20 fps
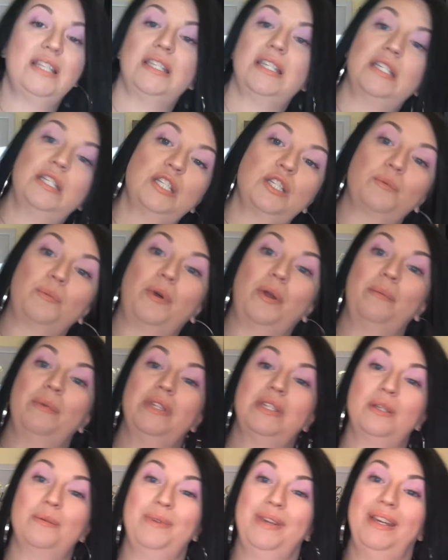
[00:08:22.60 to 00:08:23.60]
is a disappointment
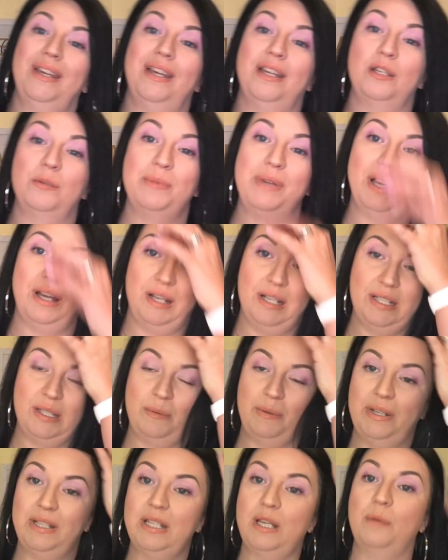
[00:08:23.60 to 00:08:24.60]
to me, and to be honest, I'm
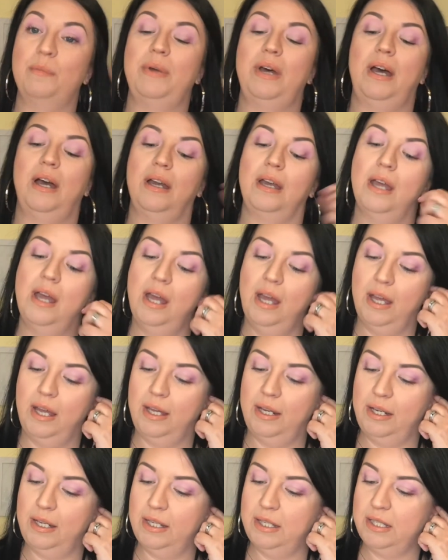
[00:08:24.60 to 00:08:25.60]
gonna take it back.
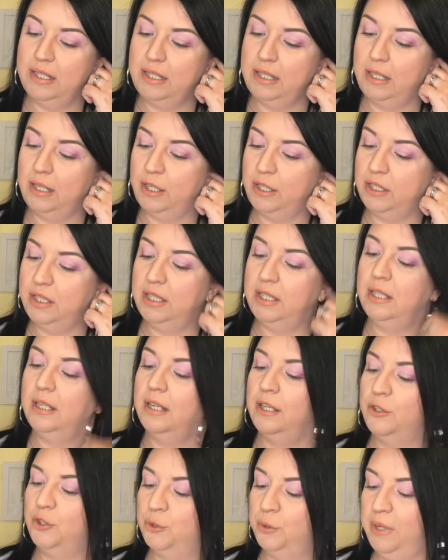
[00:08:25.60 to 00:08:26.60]
It is the t uh,
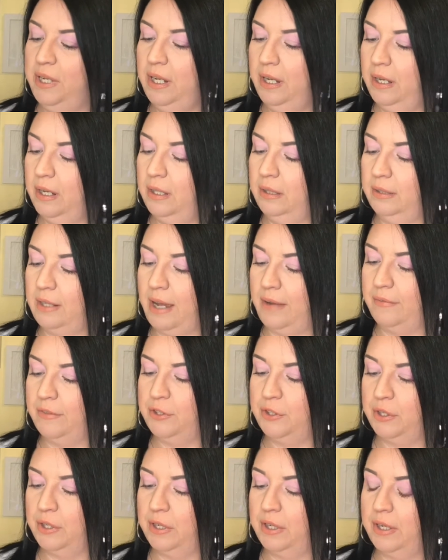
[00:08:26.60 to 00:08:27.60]
Tree Hunt
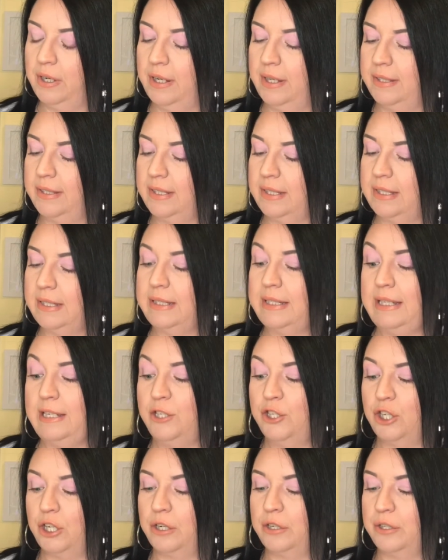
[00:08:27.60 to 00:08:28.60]
Lavender. It's the Sea
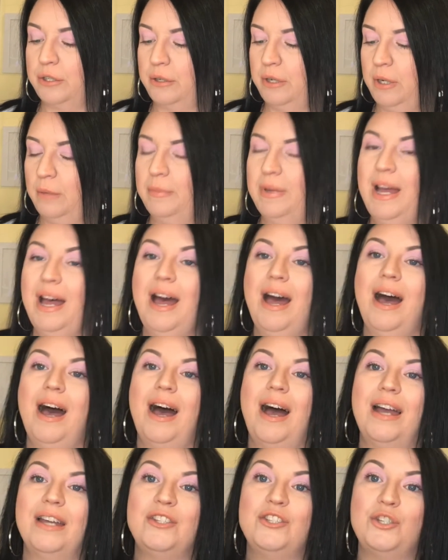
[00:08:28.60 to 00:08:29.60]
Sugar Scrub.
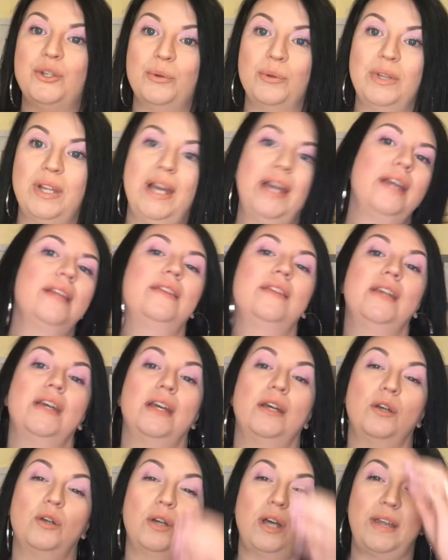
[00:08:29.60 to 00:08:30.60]
I do like
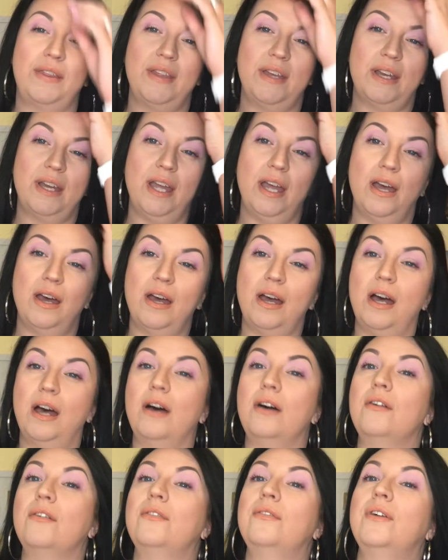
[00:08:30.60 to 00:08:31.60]
the, I think I
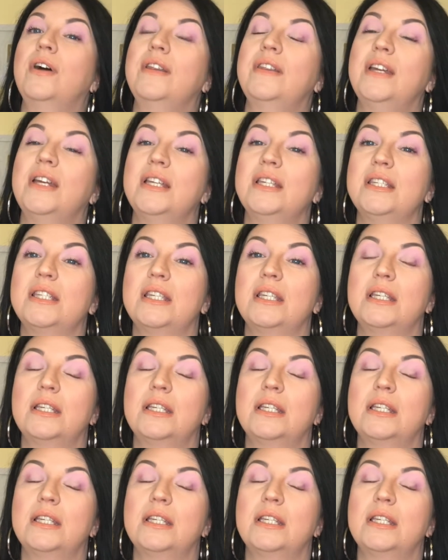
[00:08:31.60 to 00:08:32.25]
have, I think it's